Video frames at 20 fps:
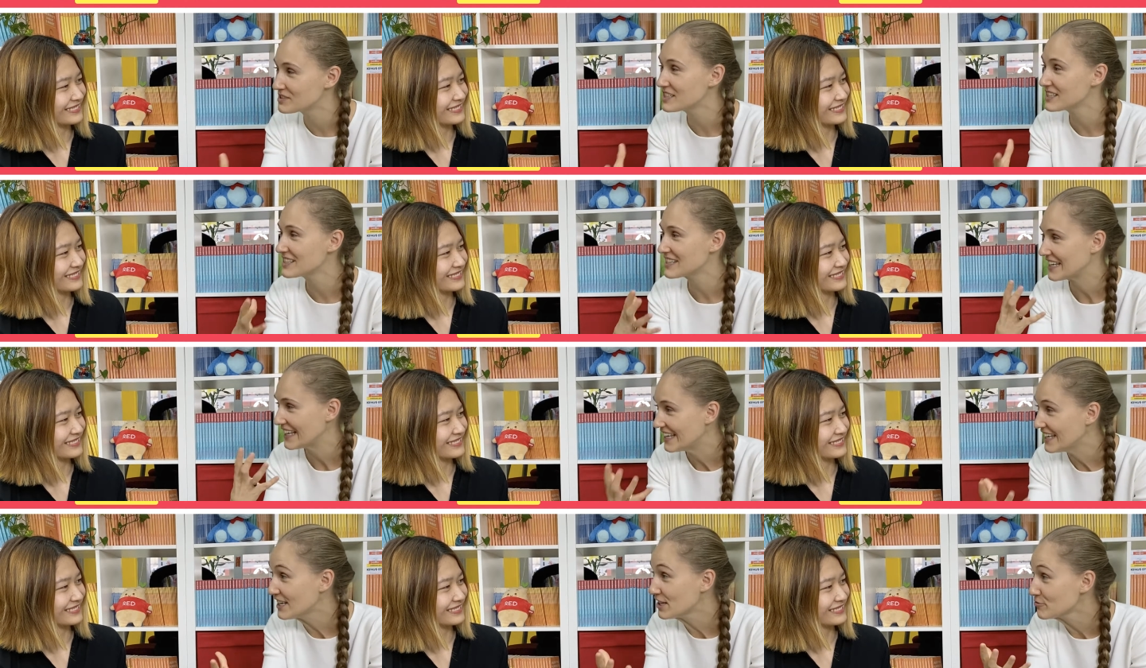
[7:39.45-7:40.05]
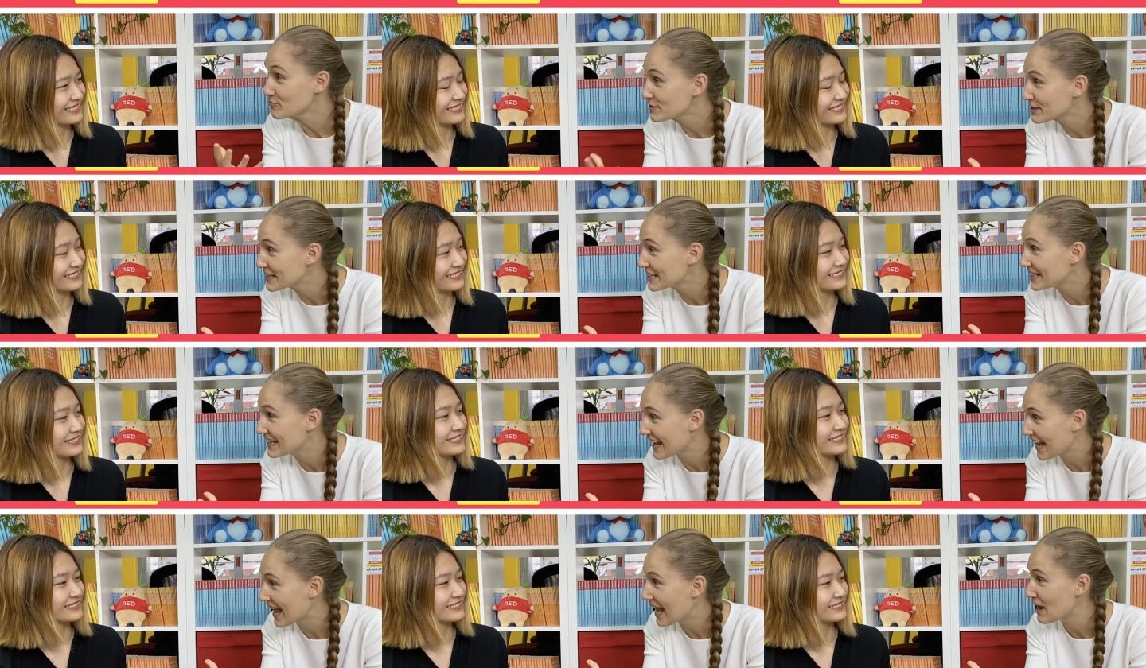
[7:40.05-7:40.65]
Speaker 1: Did he
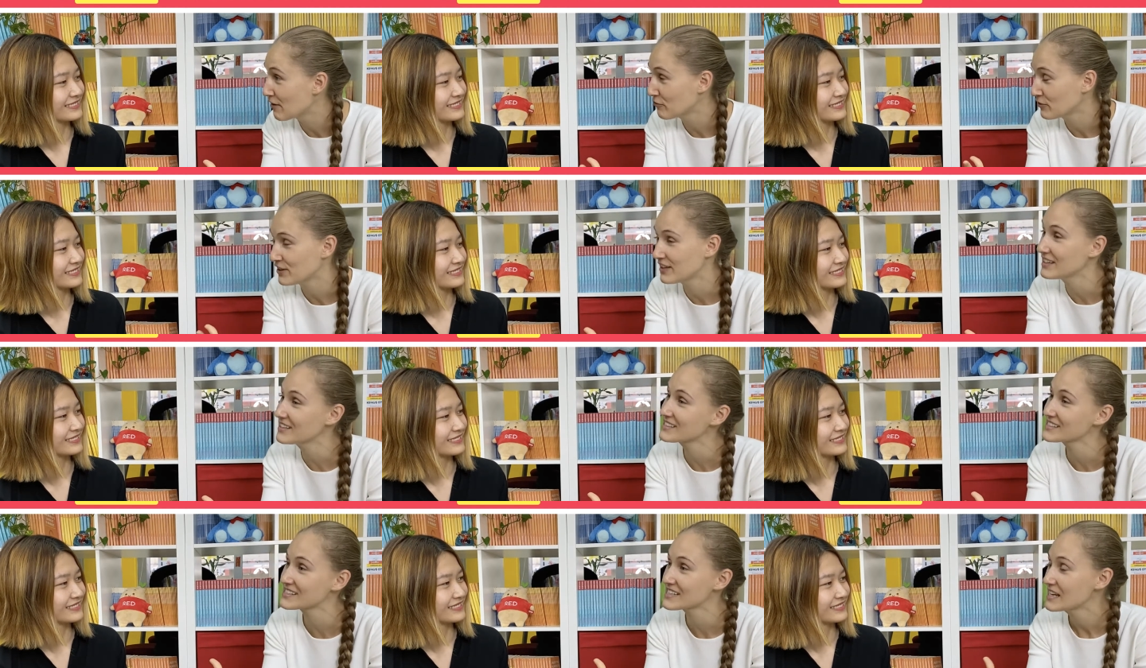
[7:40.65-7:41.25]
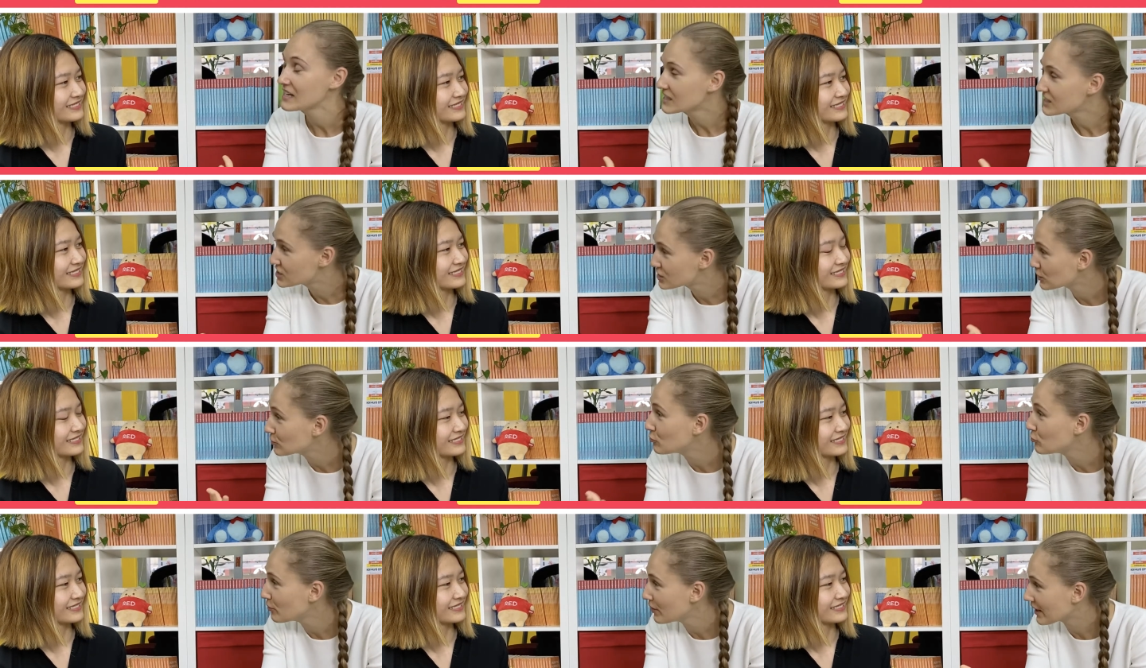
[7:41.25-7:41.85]
really have his
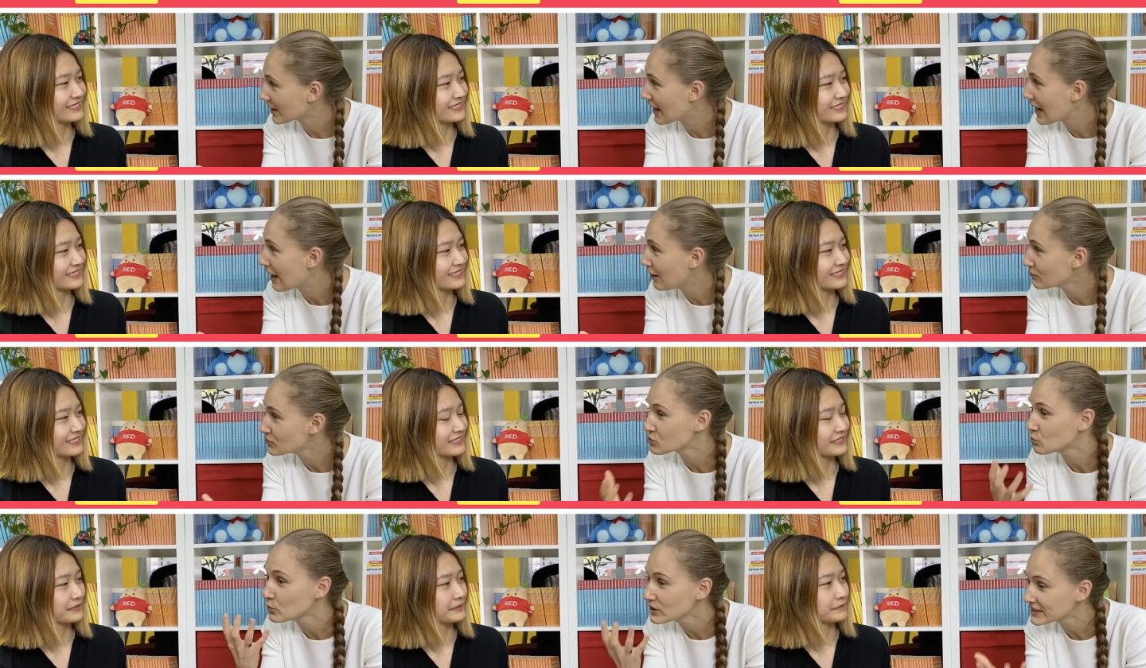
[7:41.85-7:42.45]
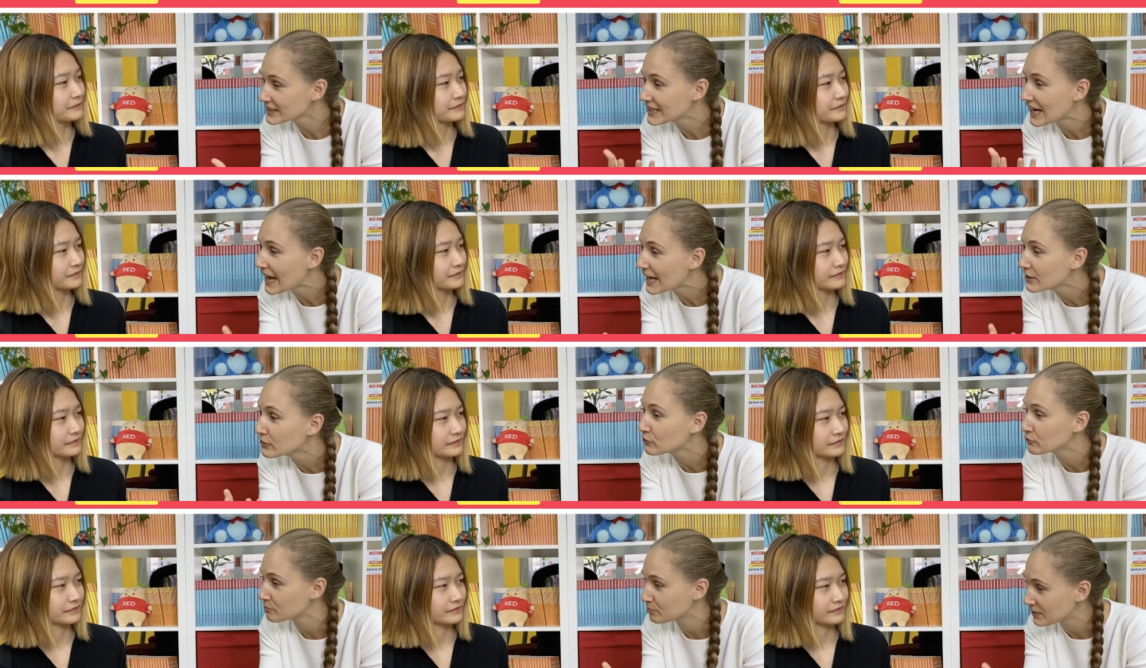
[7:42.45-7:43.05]
Zhihu account? What
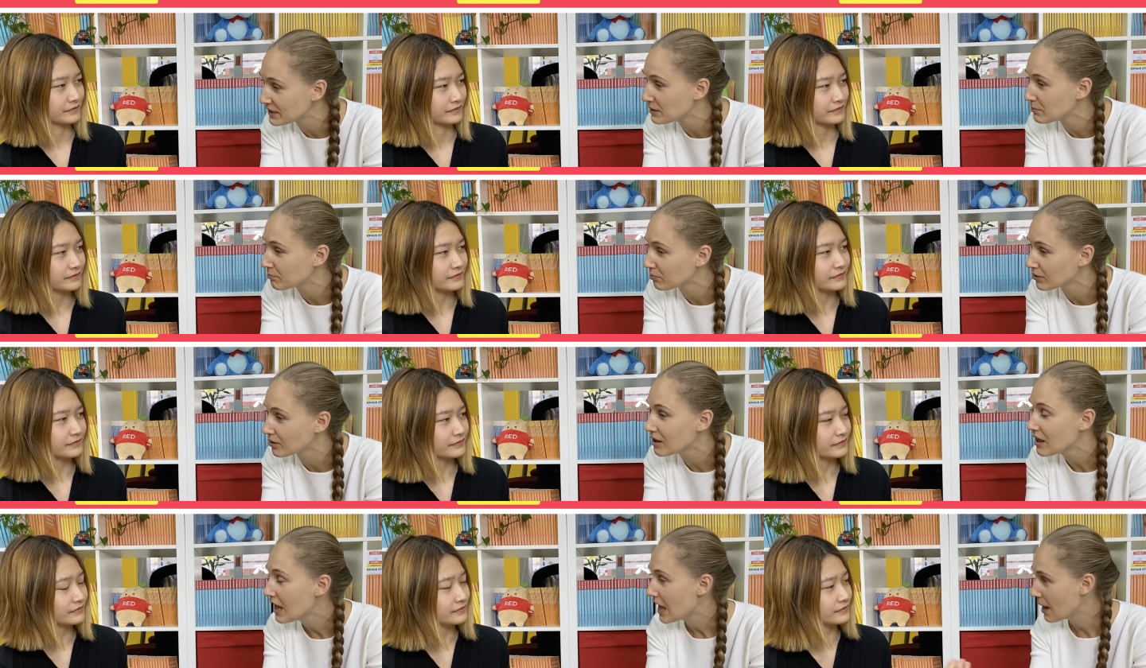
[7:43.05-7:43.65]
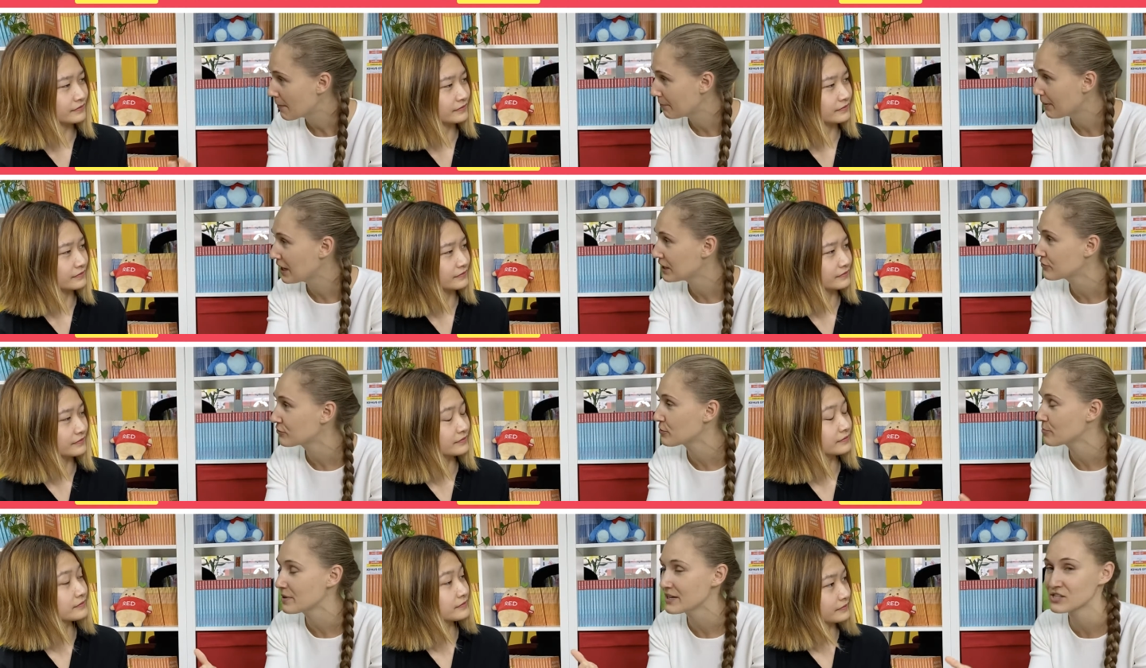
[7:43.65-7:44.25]
kind of people,
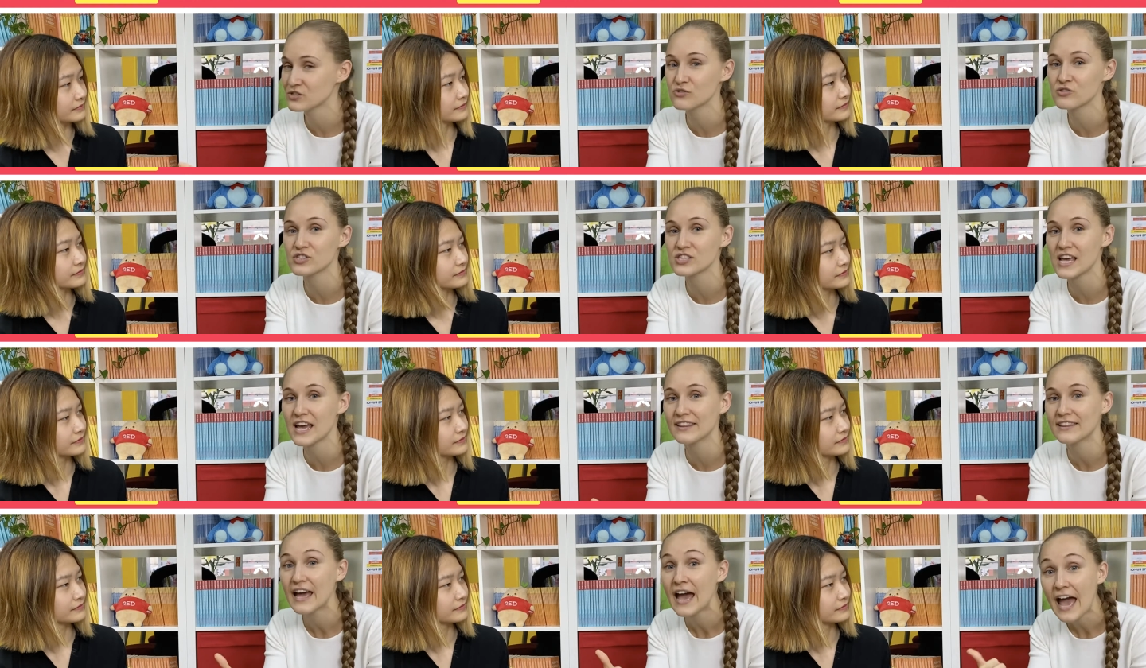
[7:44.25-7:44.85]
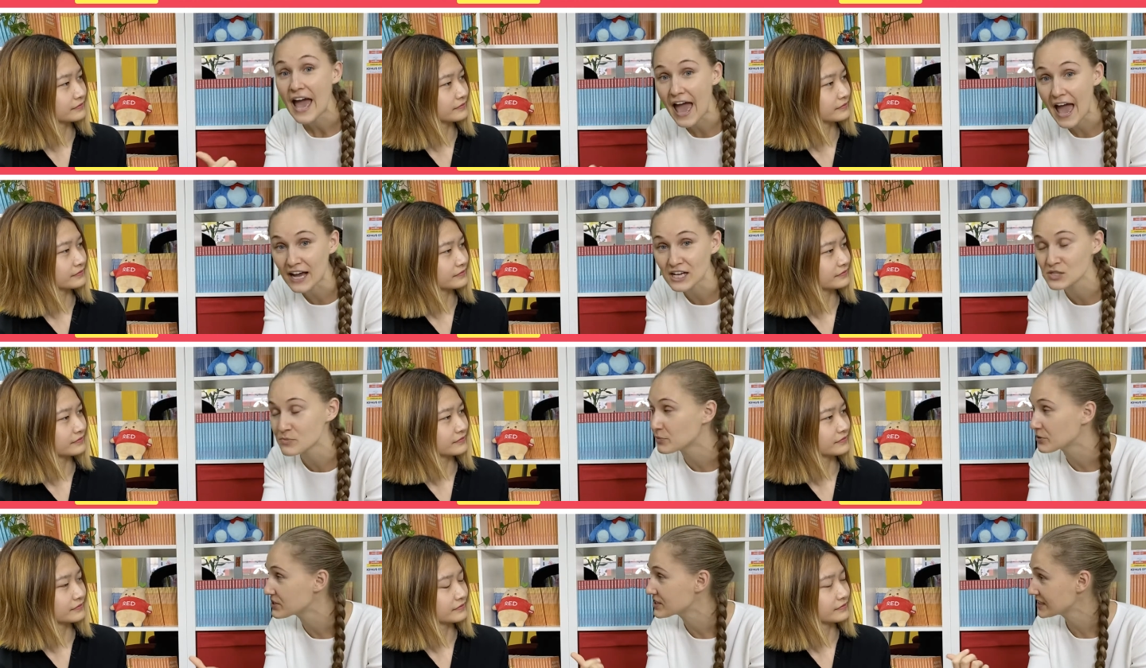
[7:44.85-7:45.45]
apart from, as you said,
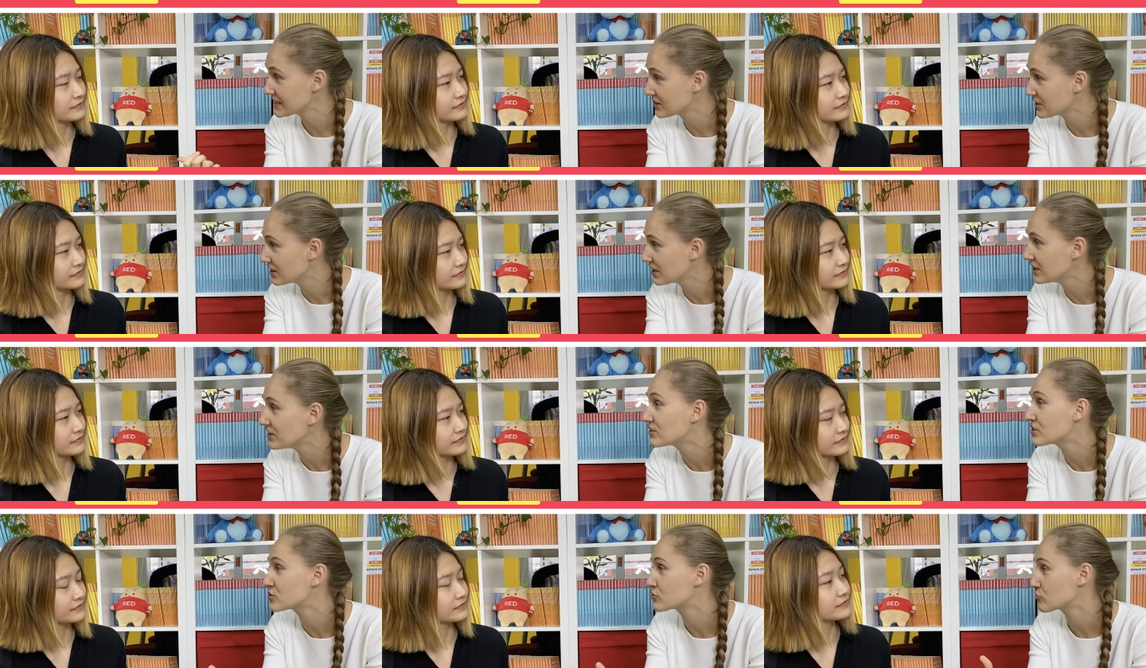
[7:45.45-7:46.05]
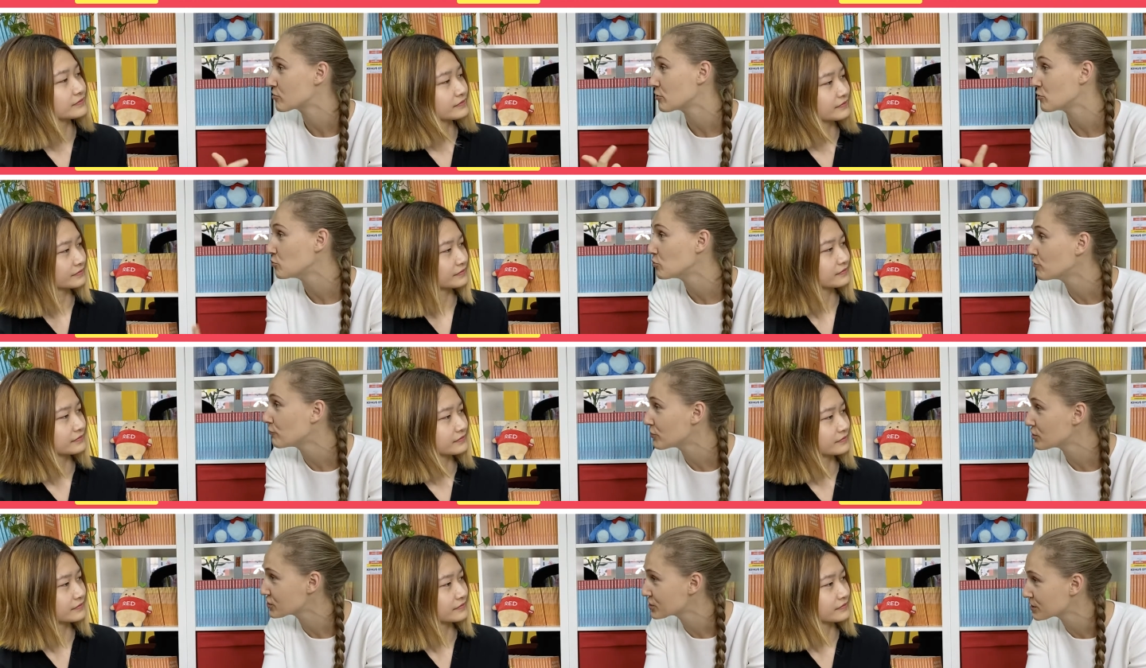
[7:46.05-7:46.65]
experts in the industry or
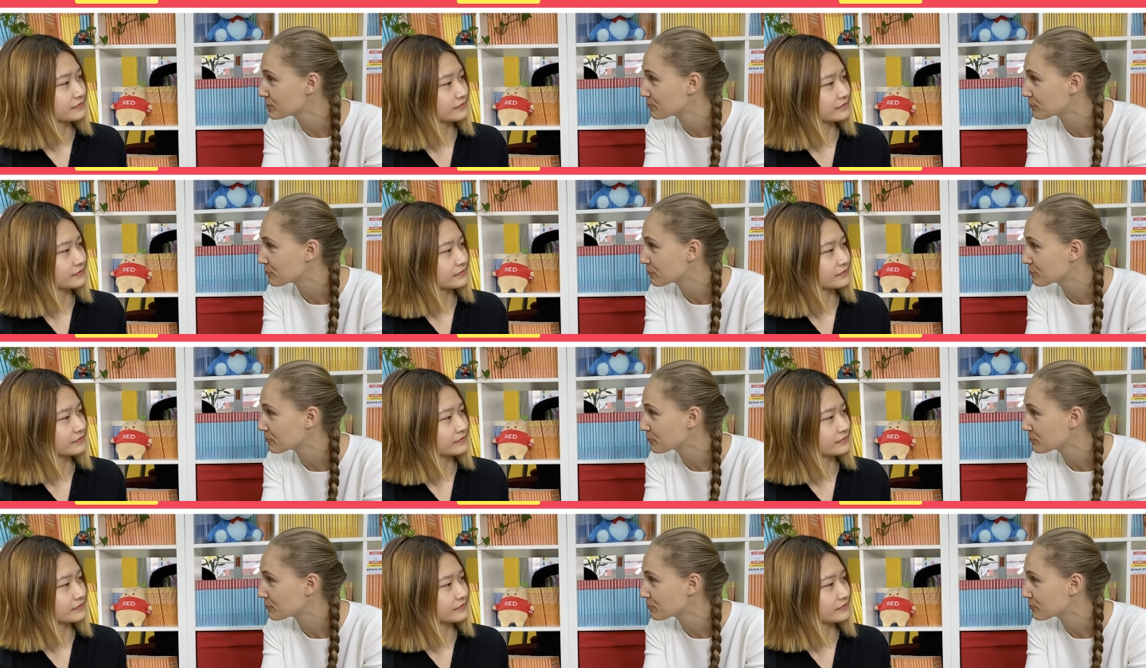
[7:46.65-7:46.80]
university